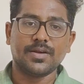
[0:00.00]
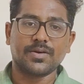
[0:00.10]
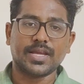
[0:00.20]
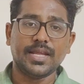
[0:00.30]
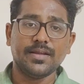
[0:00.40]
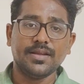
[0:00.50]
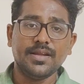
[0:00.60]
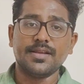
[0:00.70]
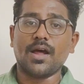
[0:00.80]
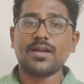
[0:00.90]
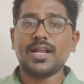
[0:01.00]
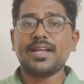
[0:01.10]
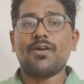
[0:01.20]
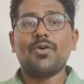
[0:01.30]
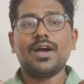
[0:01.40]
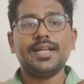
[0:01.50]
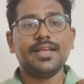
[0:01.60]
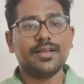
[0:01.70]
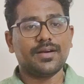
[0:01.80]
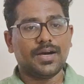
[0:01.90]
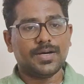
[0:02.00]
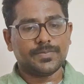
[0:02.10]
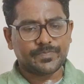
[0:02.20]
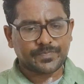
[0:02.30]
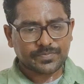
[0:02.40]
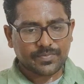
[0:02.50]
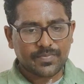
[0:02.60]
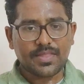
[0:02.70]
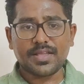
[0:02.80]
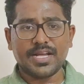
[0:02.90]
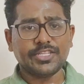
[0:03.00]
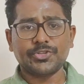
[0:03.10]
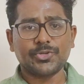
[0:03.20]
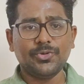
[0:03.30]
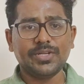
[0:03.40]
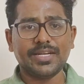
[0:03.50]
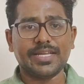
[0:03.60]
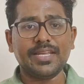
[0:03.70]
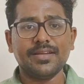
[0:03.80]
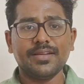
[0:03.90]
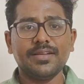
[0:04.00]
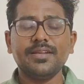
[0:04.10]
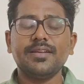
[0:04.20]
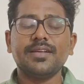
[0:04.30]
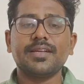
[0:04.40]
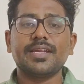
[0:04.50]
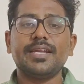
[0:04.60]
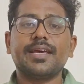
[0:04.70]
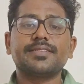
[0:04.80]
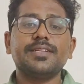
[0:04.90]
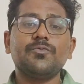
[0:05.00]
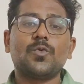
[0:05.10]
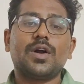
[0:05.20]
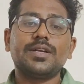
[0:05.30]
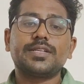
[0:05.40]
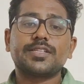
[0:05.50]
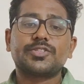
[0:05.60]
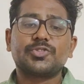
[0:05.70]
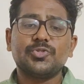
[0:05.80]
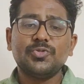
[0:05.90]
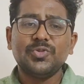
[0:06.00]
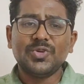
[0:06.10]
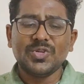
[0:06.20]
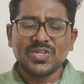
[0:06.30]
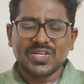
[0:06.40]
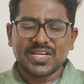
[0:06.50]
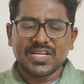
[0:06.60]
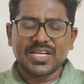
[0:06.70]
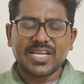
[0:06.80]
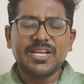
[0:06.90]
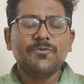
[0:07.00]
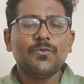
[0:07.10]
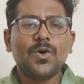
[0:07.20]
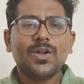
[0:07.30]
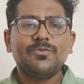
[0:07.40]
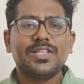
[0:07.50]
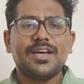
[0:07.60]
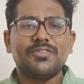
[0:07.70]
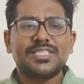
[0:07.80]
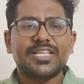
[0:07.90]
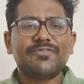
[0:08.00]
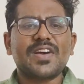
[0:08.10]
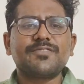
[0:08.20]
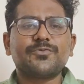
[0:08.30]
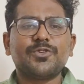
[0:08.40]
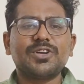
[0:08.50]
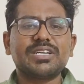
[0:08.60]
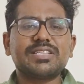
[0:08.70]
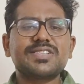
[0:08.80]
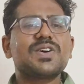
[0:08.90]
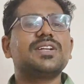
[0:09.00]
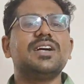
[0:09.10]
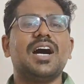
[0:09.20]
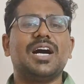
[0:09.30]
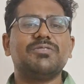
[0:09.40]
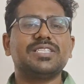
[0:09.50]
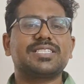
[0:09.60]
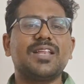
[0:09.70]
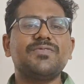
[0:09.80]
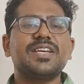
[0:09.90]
Okay, not like avoiding us totally. He doesn't want us to involve with ourselves and focused on ourselves